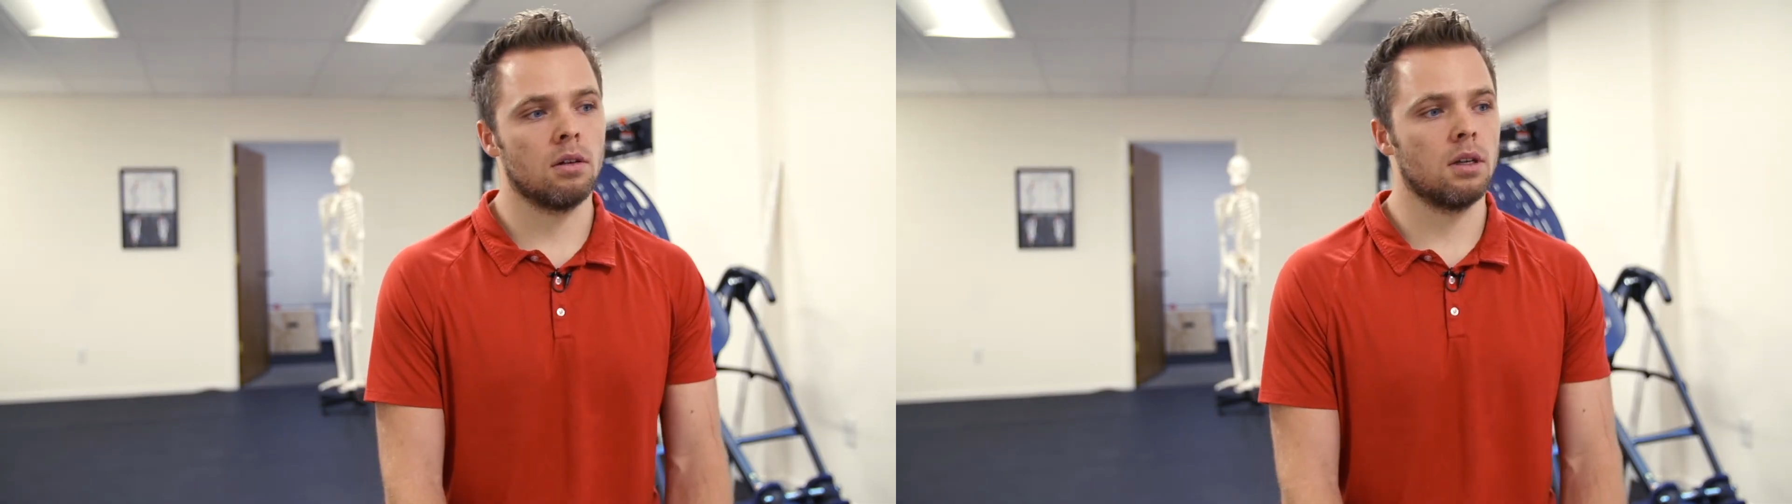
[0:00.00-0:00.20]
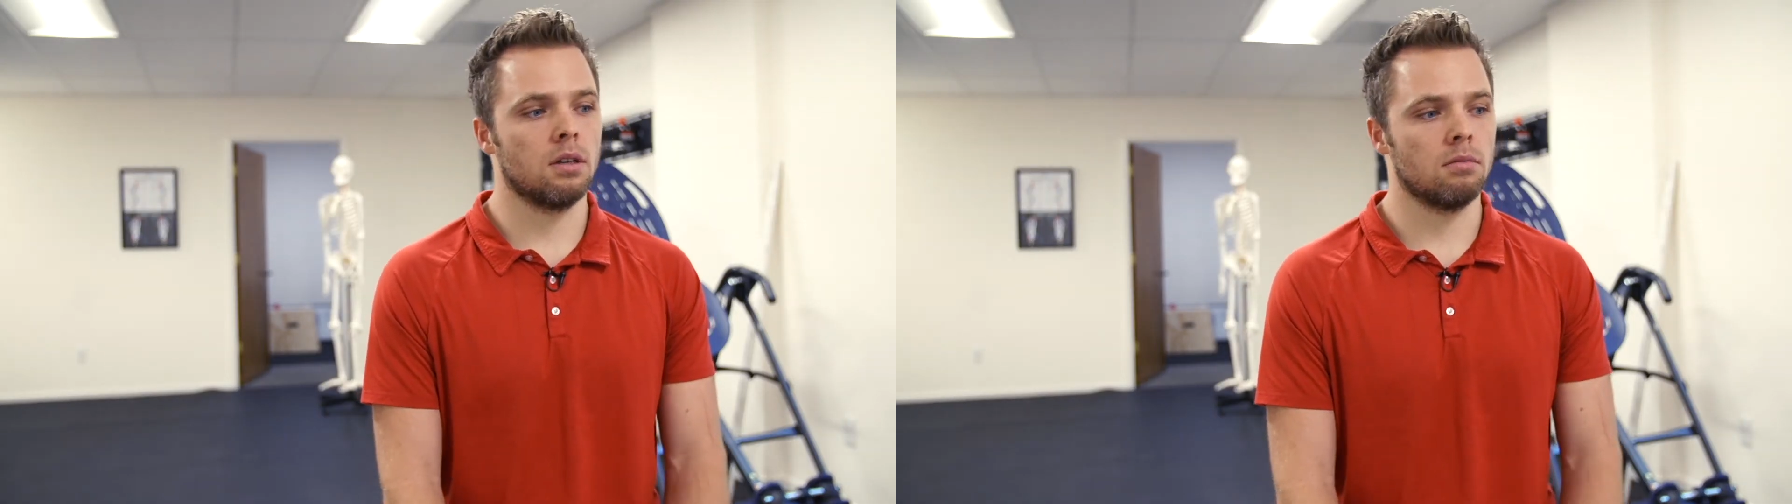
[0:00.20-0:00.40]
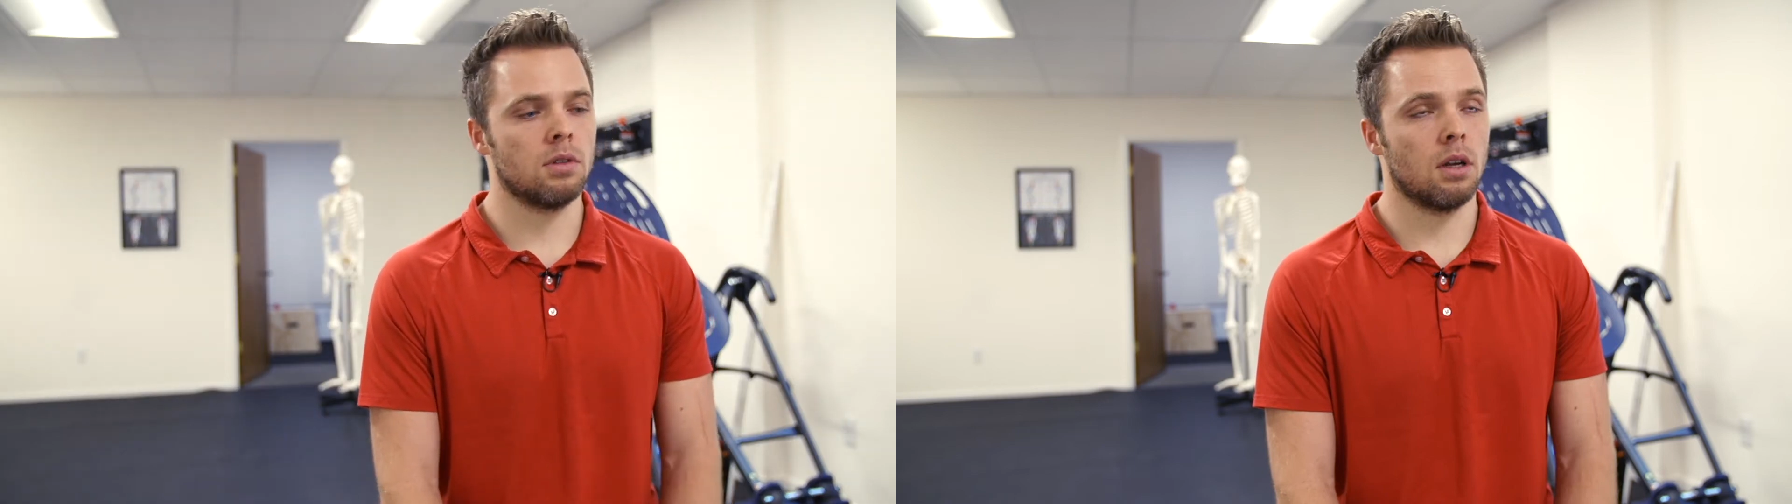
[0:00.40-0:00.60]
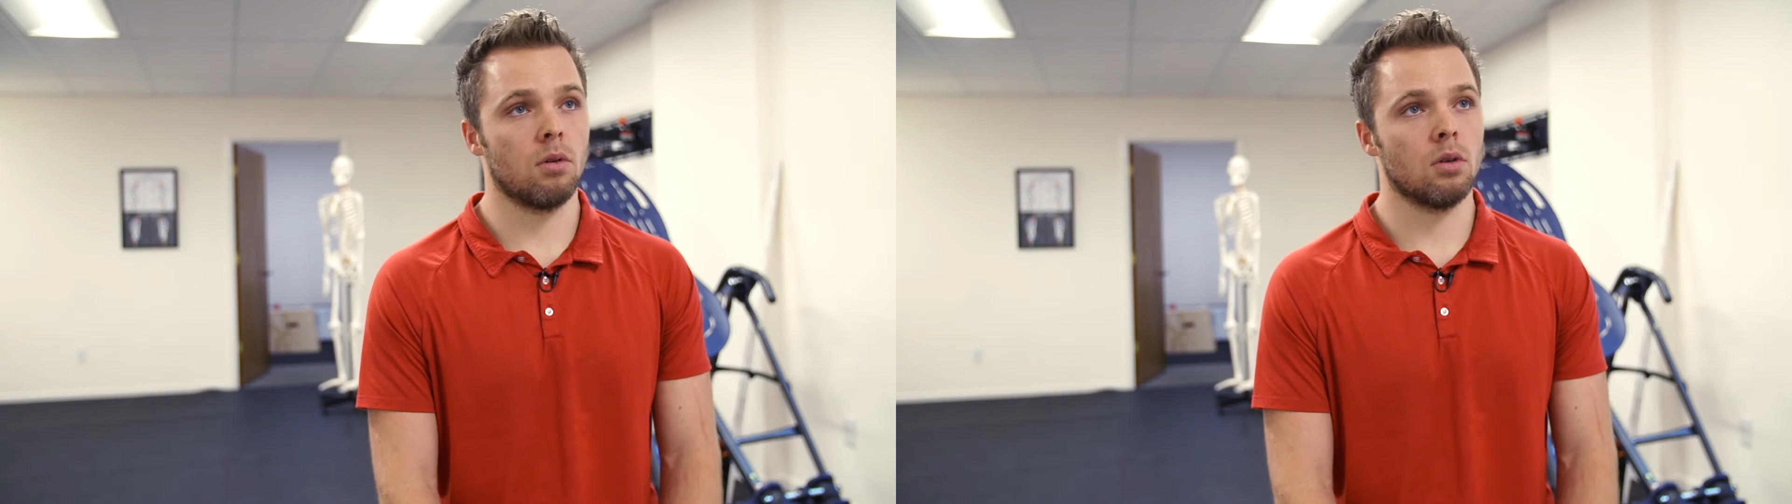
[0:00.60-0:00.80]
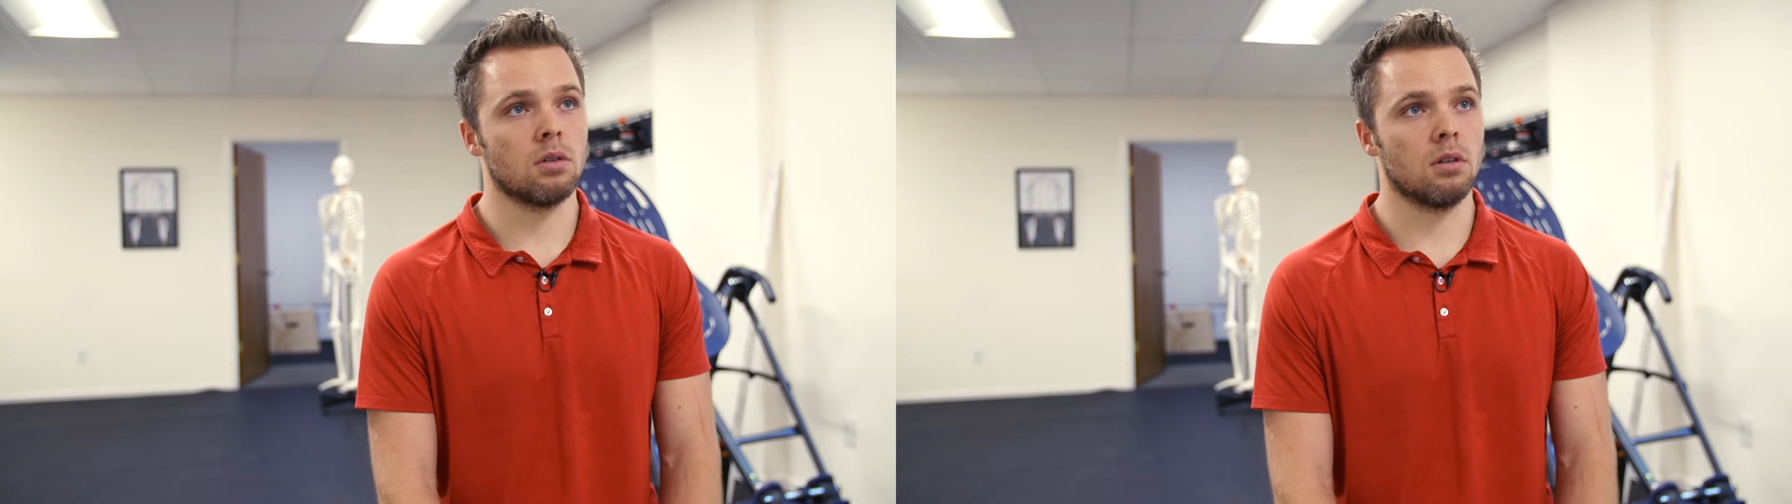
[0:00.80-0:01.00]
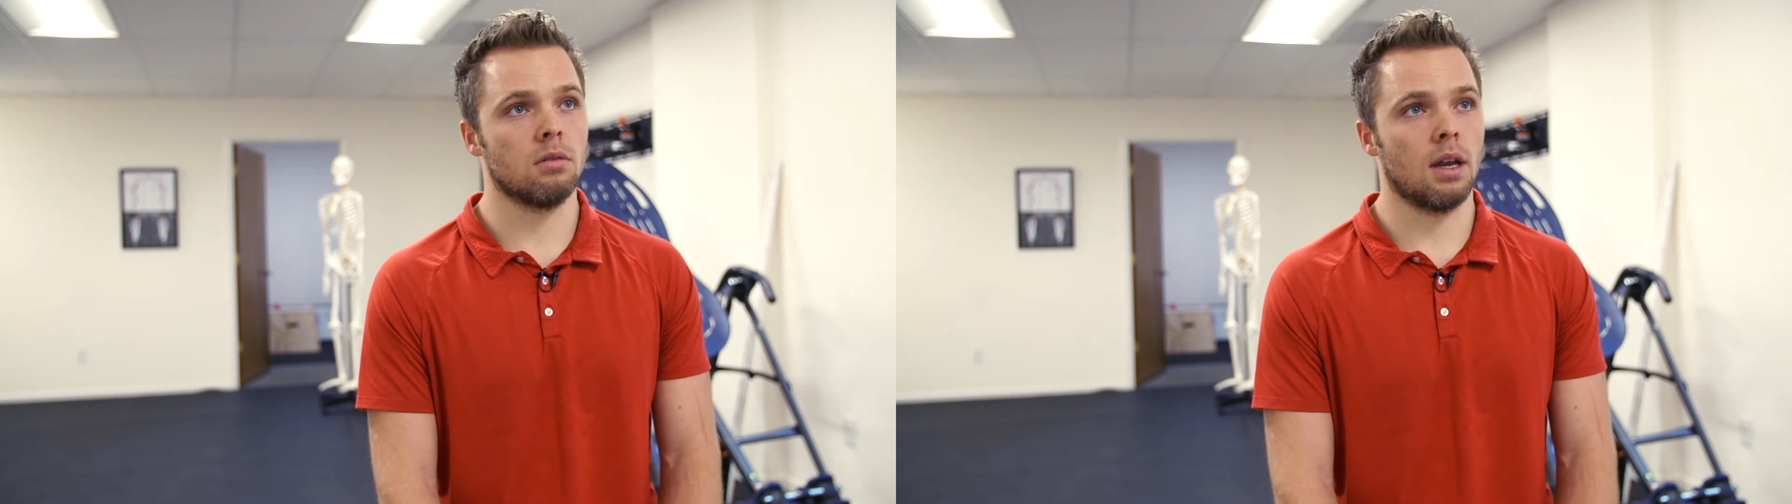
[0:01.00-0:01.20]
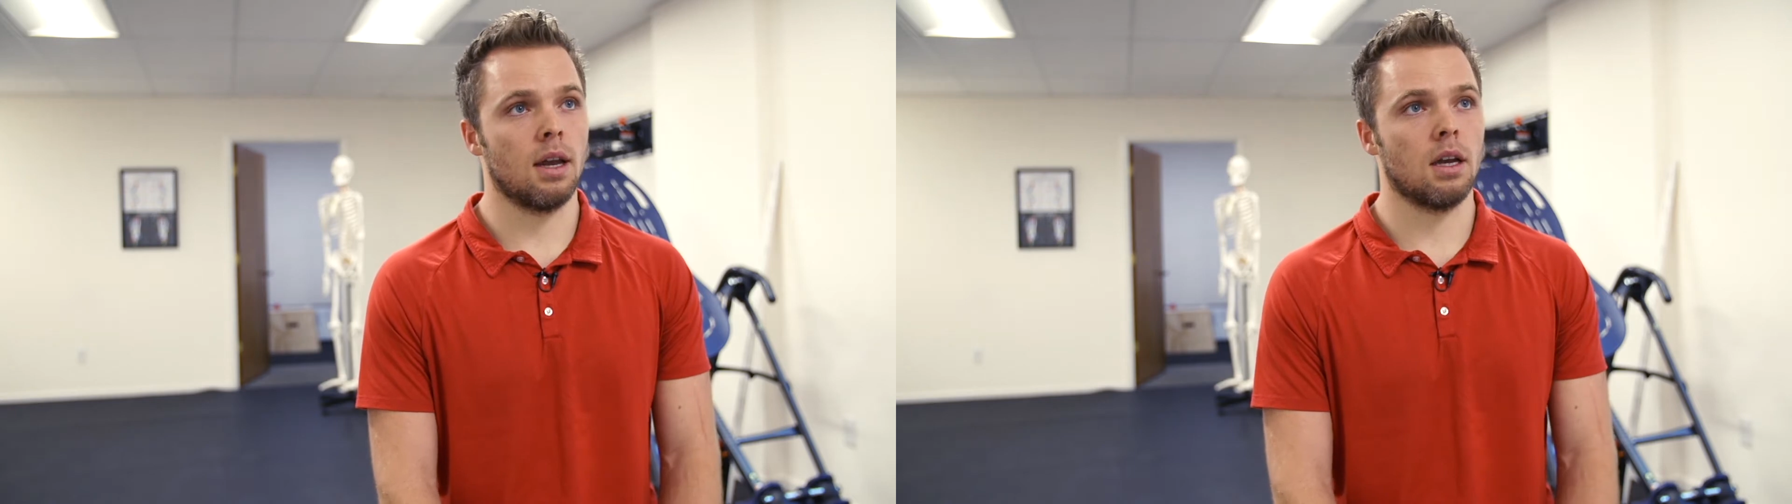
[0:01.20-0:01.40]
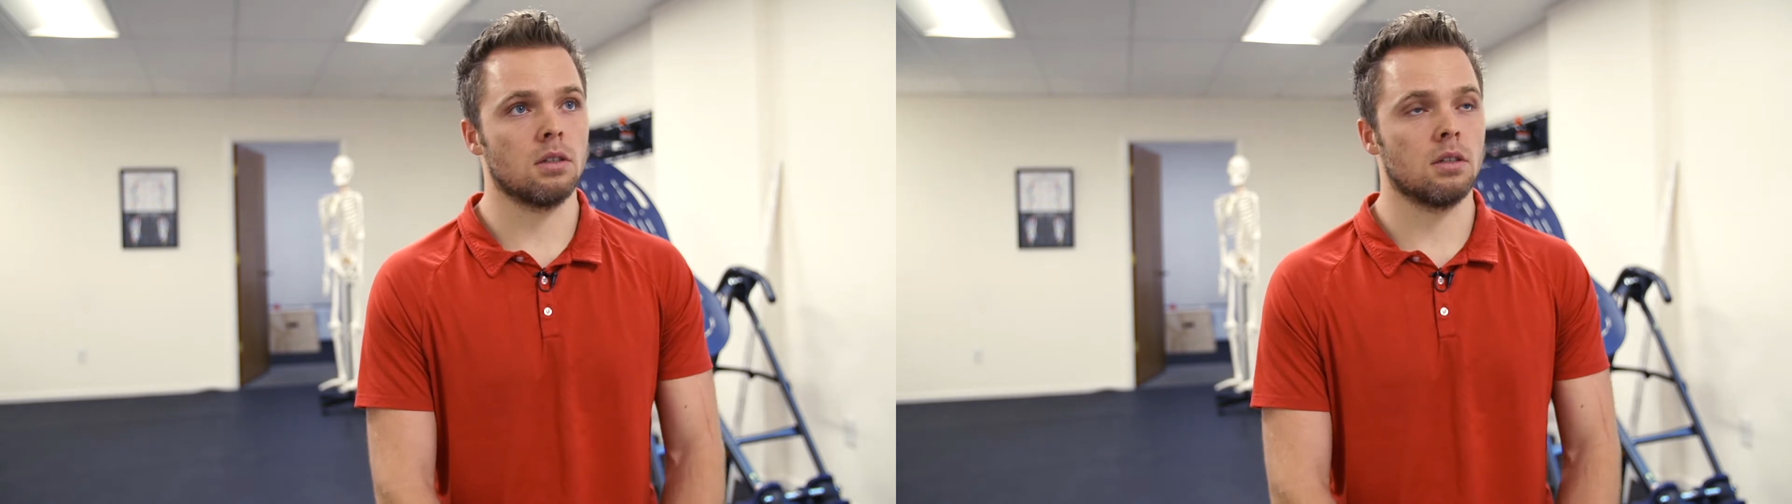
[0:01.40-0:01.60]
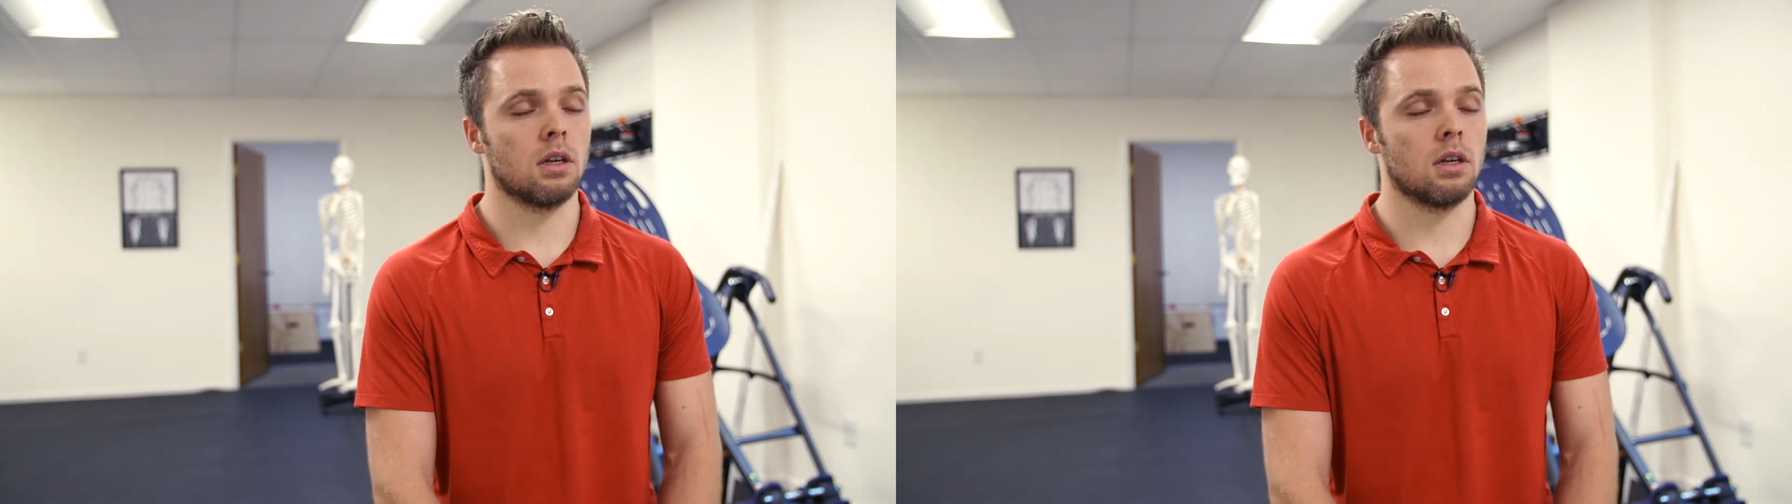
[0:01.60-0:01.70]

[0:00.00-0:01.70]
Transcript: in Santa Rosa at Agilent